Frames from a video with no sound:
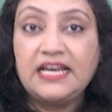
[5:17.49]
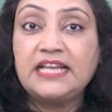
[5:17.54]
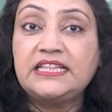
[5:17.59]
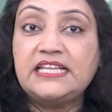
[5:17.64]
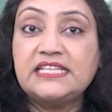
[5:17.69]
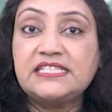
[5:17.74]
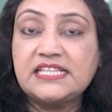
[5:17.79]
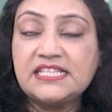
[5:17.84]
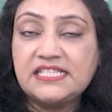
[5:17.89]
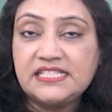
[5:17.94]

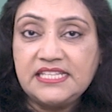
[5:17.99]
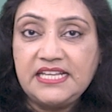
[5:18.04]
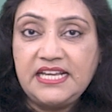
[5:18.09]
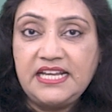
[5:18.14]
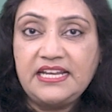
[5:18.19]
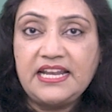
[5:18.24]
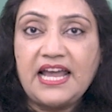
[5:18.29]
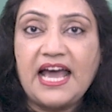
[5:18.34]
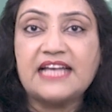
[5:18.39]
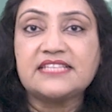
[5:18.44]
This is
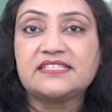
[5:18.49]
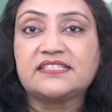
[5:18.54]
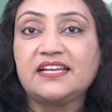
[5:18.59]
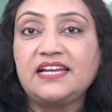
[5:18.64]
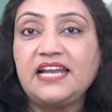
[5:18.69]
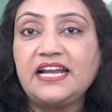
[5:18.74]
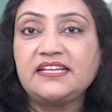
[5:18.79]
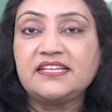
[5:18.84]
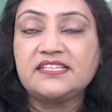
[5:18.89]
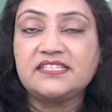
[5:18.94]
seen as the
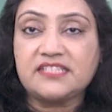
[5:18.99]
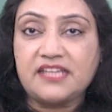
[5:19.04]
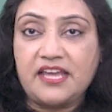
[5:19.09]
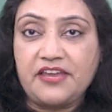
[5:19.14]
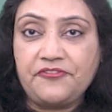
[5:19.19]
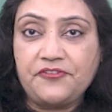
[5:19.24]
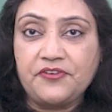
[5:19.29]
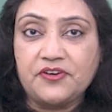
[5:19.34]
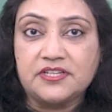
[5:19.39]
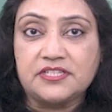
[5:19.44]
latest
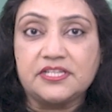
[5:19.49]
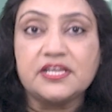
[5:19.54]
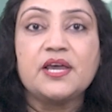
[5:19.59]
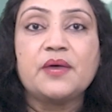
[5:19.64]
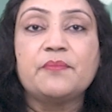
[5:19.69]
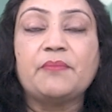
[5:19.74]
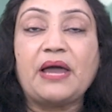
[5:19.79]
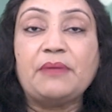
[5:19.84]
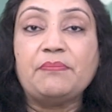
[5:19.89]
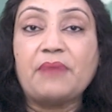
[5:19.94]
effort
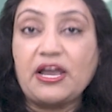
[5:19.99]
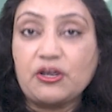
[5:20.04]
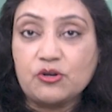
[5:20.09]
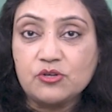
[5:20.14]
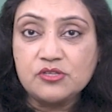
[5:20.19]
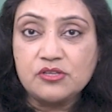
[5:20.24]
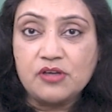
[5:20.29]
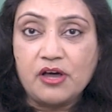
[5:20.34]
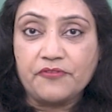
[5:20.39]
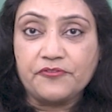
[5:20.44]
by
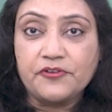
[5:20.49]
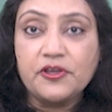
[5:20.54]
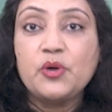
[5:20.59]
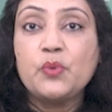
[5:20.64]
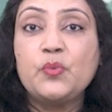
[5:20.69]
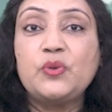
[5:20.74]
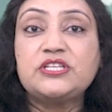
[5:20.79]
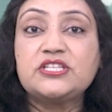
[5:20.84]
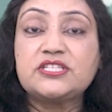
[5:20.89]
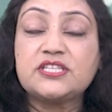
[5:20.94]
Microsoft,
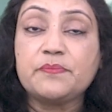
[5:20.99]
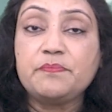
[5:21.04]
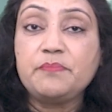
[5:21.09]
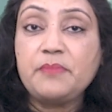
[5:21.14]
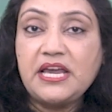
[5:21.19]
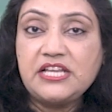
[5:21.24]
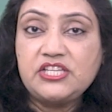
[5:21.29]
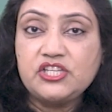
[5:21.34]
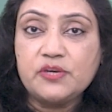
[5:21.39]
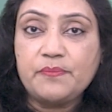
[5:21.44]
which is a
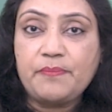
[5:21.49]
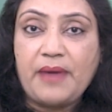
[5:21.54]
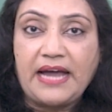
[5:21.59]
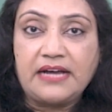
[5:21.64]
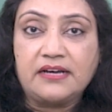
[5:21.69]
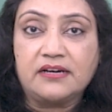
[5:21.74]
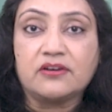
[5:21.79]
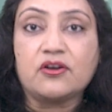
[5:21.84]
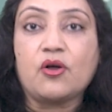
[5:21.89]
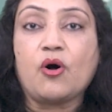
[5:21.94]
major
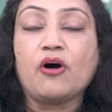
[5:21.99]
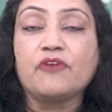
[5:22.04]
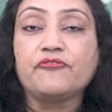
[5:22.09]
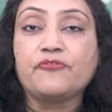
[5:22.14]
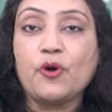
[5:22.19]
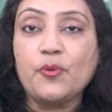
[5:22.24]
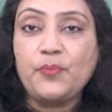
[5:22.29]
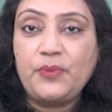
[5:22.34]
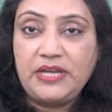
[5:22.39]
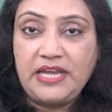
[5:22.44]
backer of
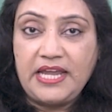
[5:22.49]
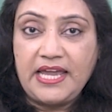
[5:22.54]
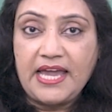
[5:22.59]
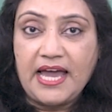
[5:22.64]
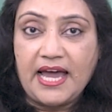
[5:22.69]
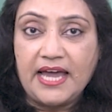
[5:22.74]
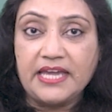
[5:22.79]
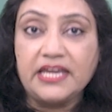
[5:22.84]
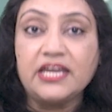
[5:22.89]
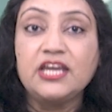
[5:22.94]

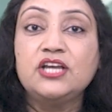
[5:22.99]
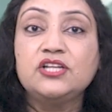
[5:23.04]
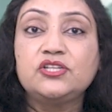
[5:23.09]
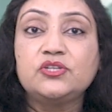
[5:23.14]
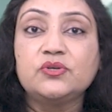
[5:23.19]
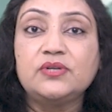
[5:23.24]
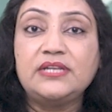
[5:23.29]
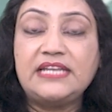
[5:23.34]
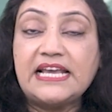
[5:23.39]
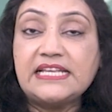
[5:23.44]
OpenAI,
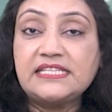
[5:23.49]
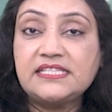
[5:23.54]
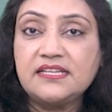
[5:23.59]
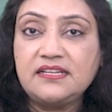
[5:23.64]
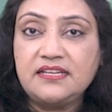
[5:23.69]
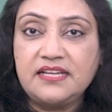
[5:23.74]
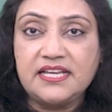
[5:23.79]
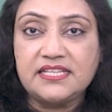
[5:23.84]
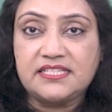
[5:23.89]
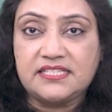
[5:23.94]
to
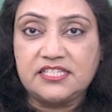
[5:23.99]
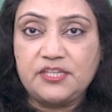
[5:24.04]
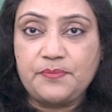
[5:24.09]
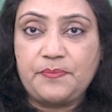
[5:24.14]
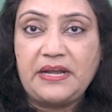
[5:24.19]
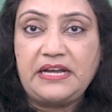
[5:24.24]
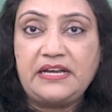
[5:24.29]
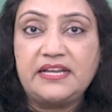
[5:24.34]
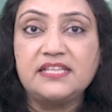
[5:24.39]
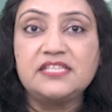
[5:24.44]
lessen its
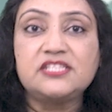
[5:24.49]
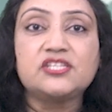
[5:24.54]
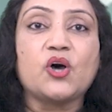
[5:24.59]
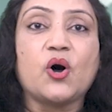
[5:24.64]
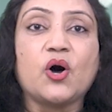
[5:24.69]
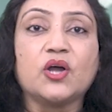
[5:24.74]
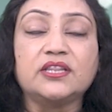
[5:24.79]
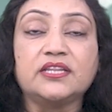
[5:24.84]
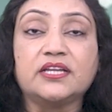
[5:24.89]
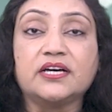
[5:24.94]
dependence
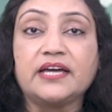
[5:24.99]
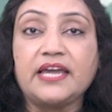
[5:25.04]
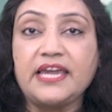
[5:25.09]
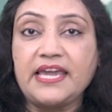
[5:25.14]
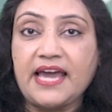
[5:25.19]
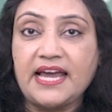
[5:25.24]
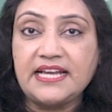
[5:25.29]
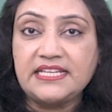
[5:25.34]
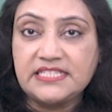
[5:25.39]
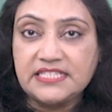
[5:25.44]
on the
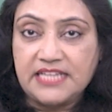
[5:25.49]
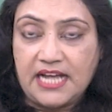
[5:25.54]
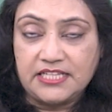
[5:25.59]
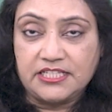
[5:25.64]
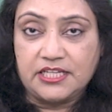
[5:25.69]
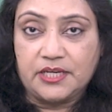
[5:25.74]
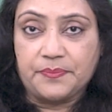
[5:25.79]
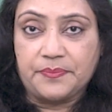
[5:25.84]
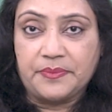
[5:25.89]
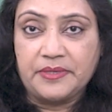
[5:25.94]
AI
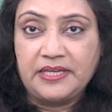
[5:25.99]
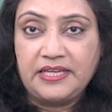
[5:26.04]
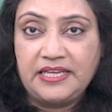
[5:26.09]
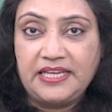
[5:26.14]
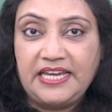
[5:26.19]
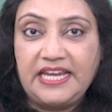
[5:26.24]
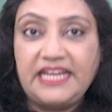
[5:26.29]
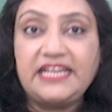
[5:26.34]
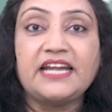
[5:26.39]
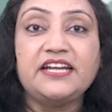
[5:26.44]
startup.
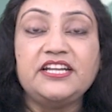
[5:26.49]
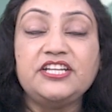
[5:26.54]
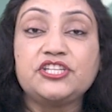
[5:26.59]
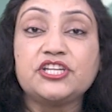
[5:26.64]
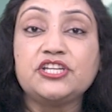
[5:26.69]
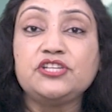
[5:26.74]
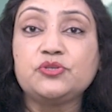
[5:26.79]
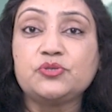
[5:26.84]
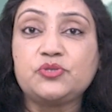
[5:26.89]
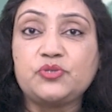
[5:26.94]
In
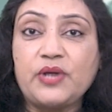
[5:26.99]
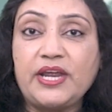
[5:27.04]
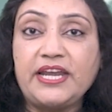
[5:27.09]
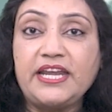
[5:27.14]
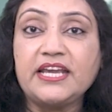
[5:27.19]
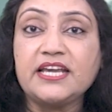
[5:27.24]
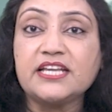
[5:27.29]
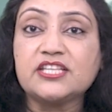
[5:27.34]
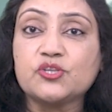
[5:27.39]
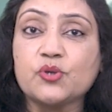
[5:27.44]
addition to
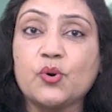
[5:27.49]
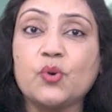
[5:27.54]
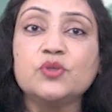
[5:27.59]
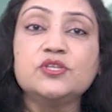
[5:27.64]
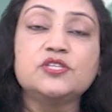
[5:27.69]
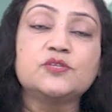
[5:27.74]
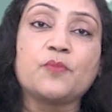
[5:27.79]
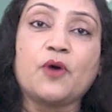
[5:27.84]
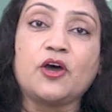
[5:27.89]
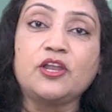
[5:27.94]
training its own
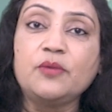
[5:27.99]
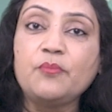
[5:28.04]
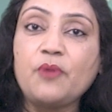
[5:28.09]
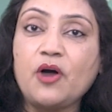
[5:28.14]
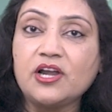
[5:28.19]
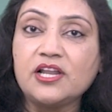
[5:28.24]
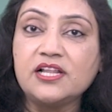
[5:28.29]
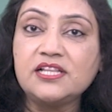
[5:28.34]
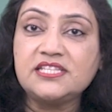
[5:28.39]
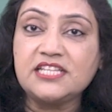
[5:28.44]
smaller
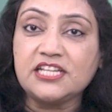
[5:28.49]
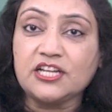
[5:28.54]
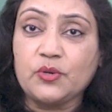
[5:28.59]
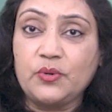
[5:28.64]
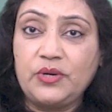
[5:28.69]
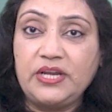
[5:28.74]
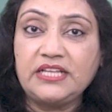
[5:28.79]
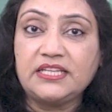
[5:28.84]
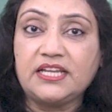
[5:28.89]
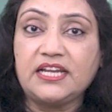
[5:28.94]
models,
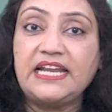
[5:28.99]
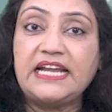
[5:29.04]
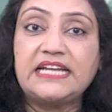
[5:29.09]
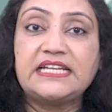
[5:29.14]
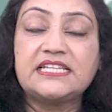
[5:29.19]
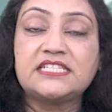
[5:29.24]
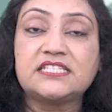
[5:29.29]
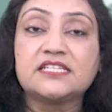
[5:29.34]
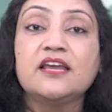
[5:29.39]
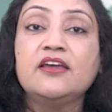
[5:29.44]
including the
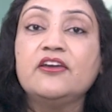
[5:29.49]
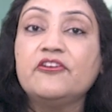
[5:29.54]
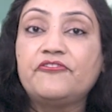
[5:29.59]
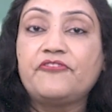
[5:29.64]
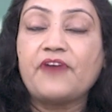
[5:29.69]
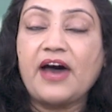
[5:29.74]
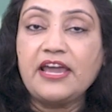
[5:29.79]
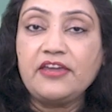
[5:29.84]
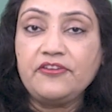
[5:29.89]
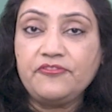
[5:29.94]
latest
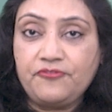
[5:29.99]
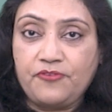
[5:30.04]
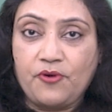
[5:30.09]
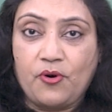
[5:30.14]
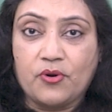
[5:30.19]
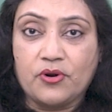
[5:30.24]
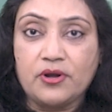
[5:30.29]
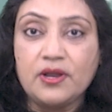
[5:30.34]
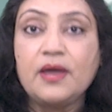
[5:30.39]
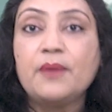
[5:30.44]

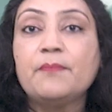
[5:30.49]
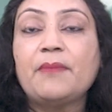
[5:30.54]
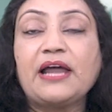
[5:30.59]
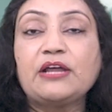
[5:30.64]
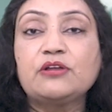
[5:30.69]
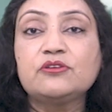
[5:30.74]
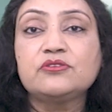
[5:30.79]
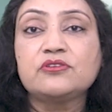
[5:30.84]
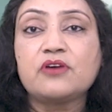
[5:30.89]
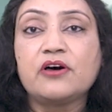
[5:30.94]
5.4,
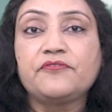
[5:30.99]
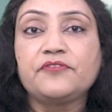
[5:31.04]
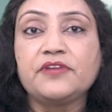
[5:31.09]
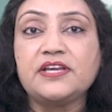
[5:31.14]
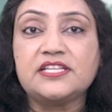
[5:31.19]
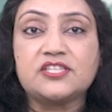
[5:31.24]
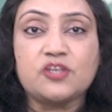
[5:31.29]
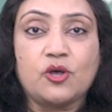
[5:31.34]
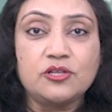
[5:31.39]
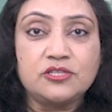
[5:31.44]
Microsoft
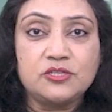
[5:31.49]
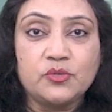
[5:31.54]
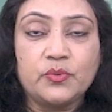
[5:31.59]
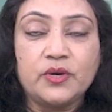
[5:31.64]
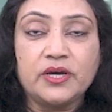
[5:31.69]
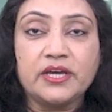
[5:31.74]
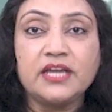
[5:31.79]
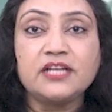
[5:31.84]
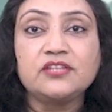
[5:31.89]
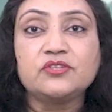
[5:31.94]
is also
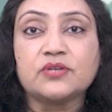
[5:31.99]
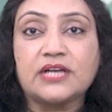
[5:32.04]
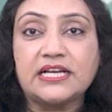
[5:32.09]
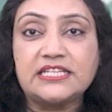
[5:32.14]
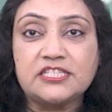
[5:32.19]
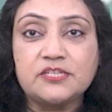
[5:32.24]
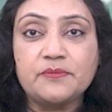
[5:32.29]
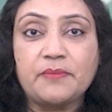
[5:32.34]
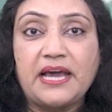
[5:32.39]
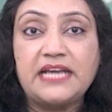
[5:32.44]
working to
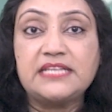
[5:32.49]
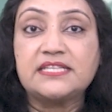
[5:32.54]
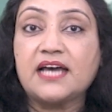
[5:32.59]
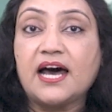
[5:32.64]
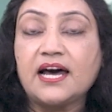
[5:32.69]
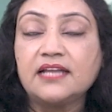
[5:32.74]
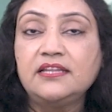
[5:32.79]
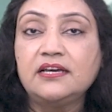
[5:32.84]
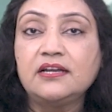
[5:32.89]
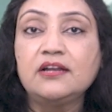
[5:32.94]
customize
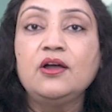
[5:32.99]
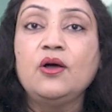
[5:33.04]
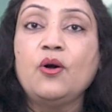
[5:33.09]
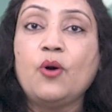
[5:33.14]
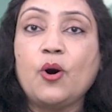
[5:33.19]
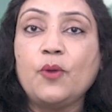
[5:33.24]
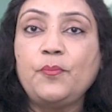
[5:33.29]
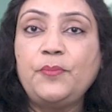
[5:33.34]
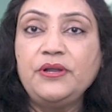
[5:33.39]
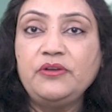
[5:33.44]
other
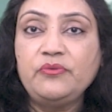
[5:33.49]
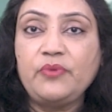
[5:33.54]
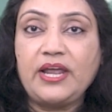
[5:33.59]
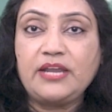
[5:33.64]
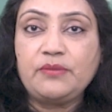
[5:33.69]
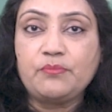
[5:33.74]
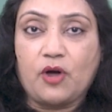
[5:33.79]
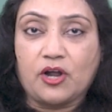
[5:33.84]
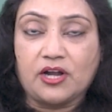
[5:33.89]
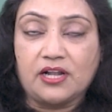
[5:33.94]

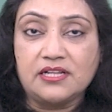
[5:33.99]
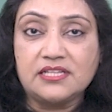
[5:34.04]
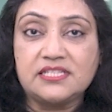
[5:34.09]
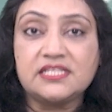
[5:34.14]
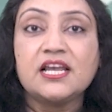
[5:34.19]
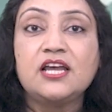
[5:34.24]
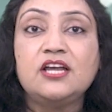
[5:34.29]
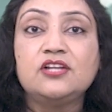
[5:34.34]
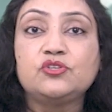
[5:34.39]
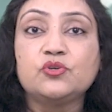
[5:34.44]
open-weight
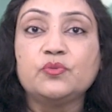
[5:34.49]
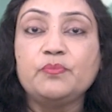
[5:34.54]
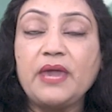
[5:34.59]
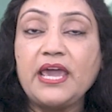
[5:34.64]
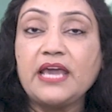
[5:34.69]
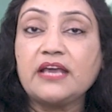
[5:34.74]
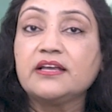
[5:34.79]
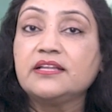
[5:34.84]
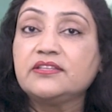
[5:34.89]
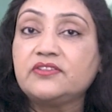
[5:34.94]
models to
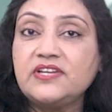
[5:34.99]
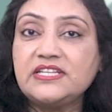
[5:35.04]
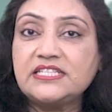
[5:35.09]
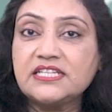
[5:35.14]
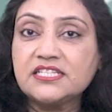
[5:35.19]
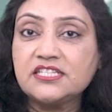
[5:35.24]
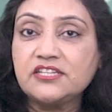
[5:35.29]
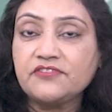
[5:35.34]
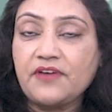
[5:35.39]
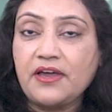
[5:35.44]
make
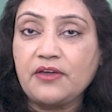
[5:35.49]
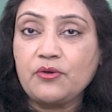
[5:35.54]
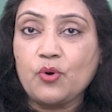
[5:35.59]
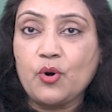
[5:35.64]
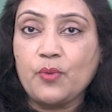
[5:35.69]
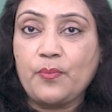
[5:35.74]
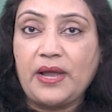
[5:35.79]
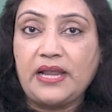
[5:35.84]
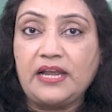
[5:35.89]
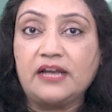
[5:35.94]
365
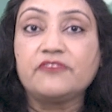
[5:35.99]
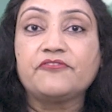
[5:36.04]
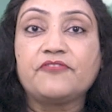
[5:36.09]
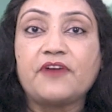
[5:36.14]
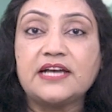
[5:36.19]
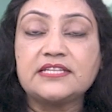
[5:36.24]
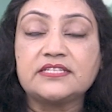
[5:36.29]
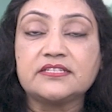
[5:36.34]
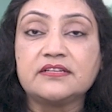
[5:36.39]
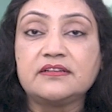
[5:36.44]
Copilot
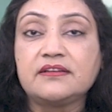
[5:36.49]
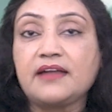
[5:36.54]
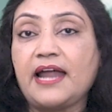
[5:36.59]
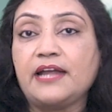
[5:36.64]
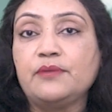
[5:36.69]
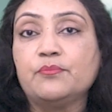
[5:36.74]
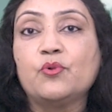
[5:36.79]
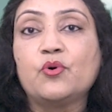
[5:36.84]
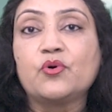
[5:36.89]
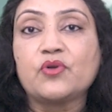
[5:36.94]
faster
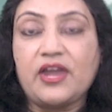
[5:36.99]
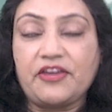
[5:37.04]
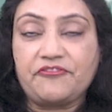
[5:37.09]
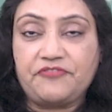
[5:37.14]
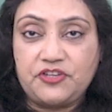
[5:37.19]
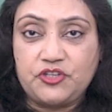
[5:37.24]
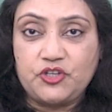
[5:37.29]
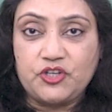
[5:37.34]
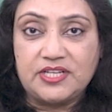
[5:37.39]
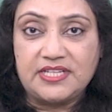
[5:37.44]
and more
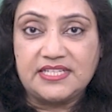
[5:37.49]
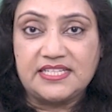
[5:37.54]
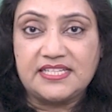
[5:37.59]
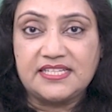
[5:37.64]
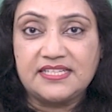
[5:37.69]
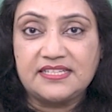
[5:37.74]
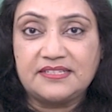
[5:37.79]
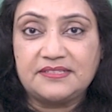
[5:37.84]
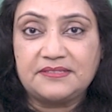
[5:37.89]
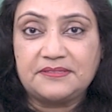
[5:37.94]

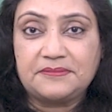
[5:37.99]
efficient.